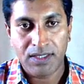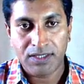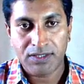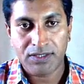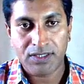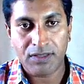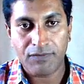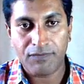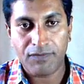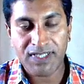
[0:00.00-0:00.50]

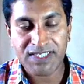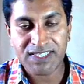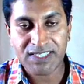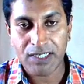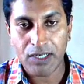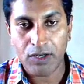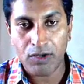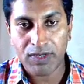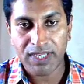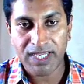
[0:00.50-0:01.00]
So the first
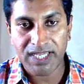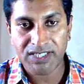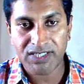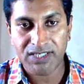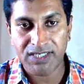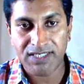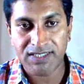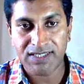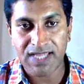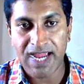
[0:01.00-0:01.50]

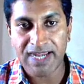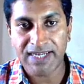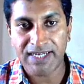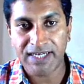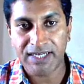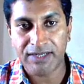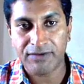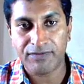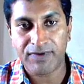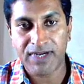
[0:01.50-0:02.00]
location is
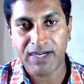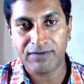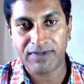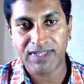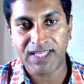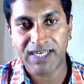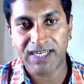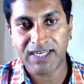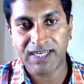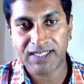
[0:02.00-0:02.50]
identified
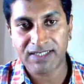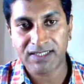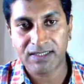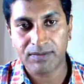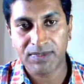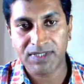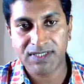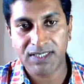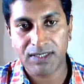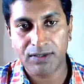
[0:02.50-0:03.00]
with an index
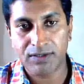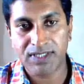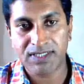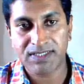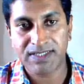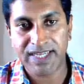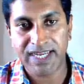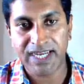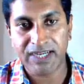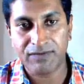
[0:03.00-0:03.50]
number 0. The
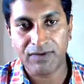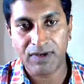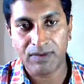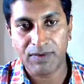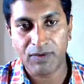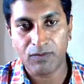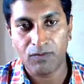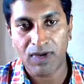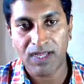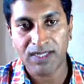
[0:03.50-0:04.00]
second will
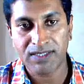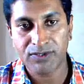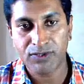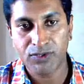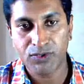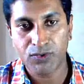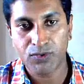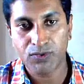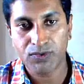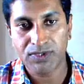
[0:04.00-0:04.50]
be 1,
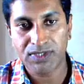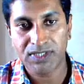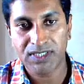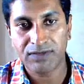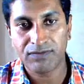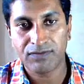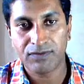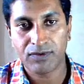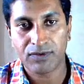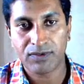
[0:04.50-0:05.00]
2, 3,
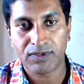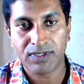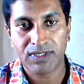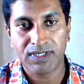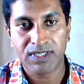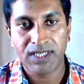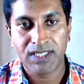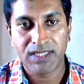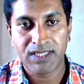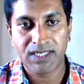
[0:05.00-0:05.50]
4.
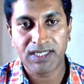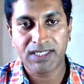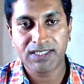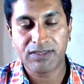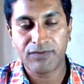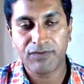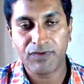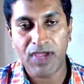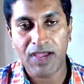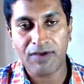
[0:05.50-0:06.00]
That is,
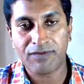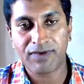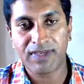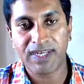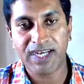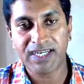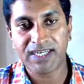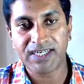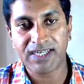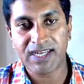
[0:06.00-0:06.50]
if you have
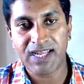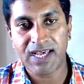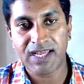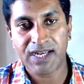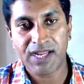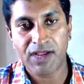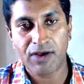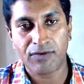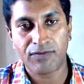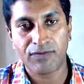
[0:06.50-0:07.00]
created an
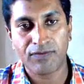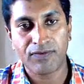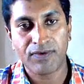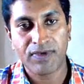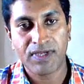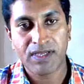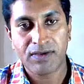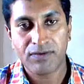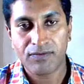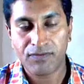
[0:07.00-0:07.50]
array of
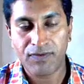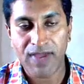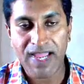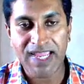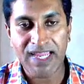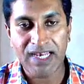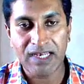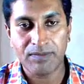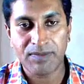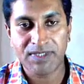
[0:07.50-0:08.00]
5
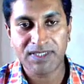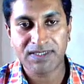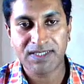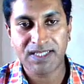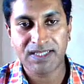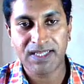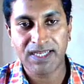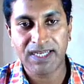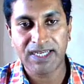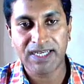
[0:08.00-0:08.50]
elements,
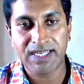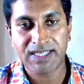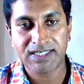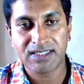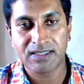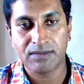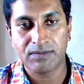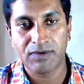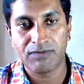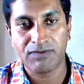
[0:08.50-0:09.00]
then the index
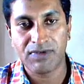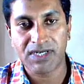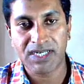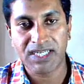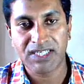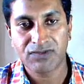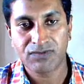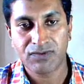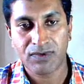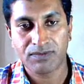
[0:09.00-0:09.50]
number will
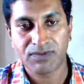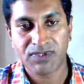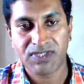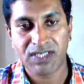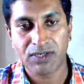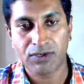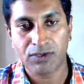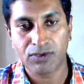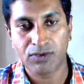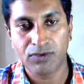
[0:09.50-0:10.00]
range from
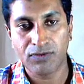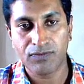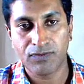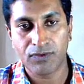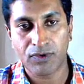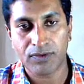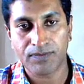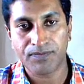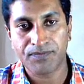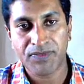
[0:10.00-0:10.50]
0 to
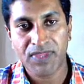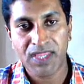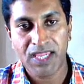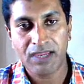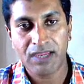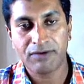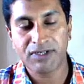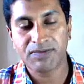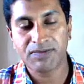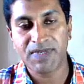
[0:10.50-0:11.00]
4.
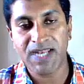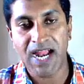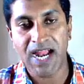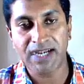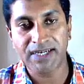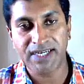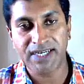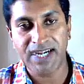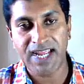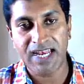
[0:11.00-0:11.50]
If it has been
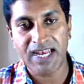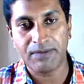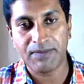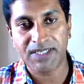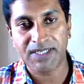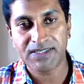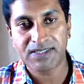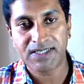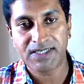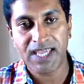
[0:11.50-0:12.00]
100
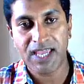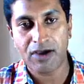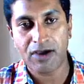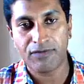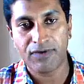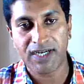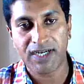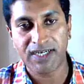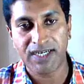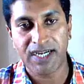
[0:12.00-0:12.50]
elements, A
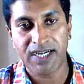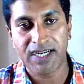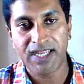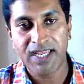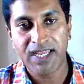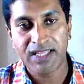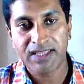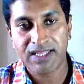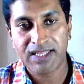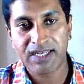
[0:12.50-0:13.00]
of 100,
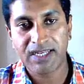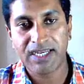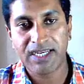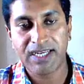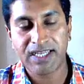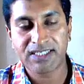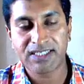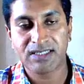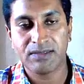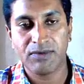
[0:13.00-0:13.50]
then
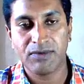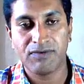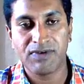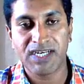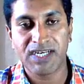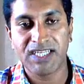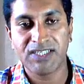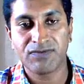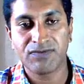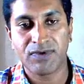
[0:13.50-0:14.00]
index number will
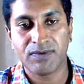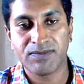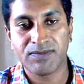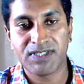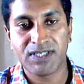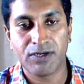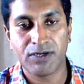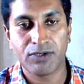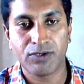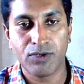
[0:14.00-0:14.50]
range from
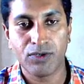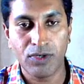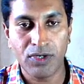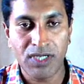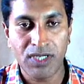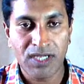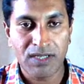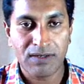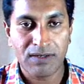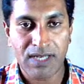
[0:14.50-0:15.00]
0
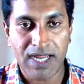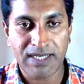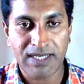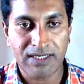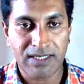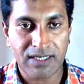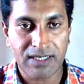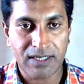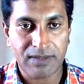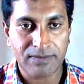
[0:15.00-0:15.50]
to
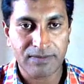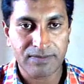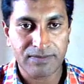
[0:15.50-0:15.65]
99.